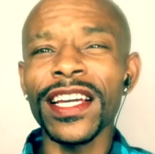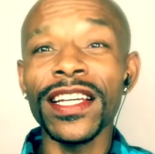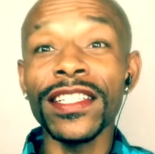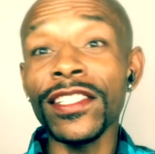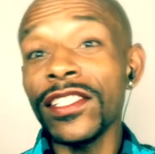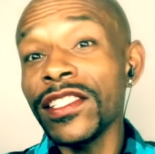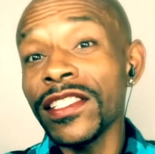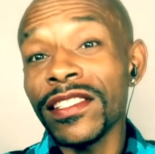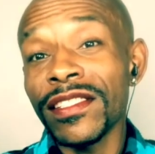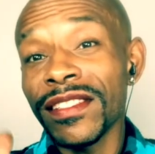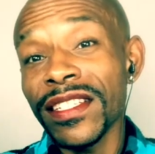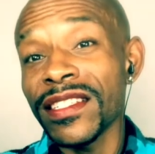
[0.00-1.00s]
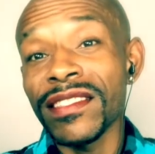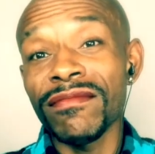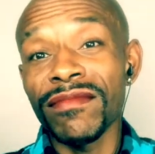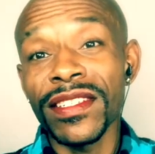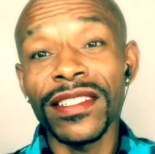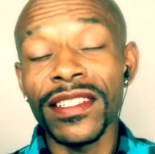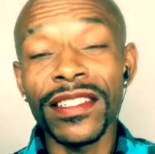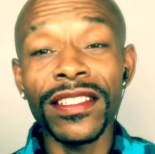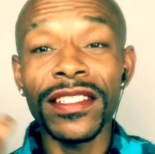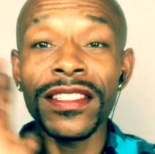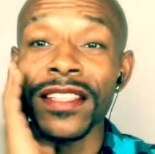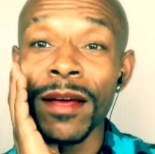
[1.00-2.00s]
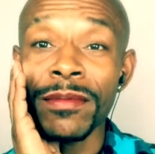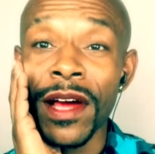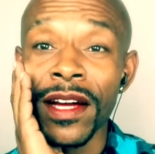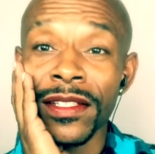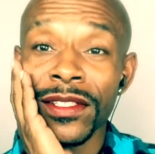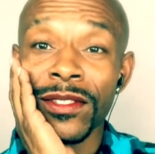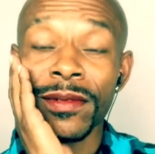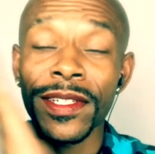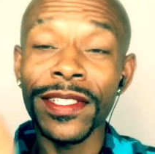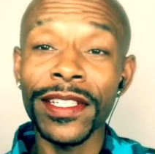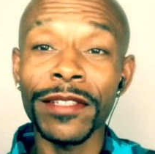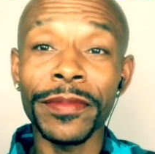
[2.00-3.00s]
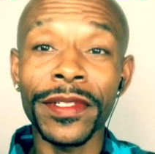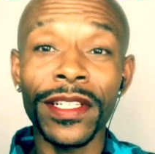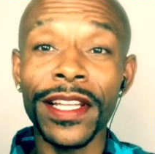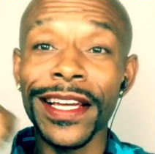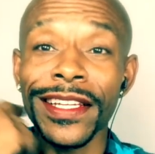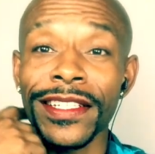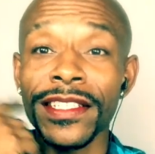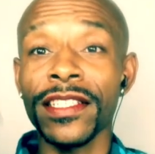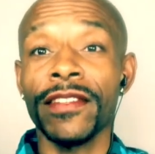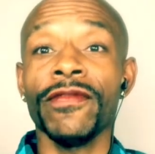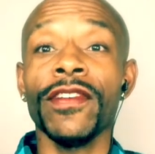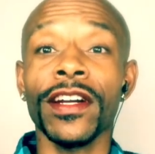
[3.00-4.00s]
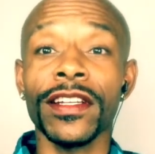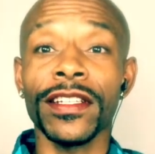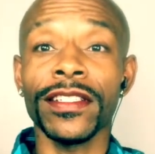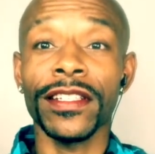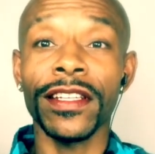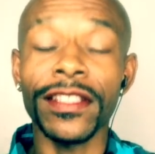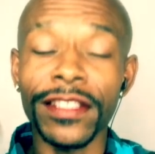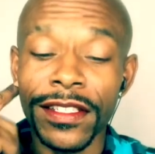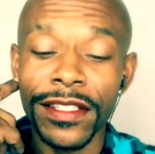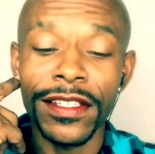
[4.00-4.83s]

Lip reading: Did you just did you just stop talking to him? Did you just pretend like he just didn't fucking exist?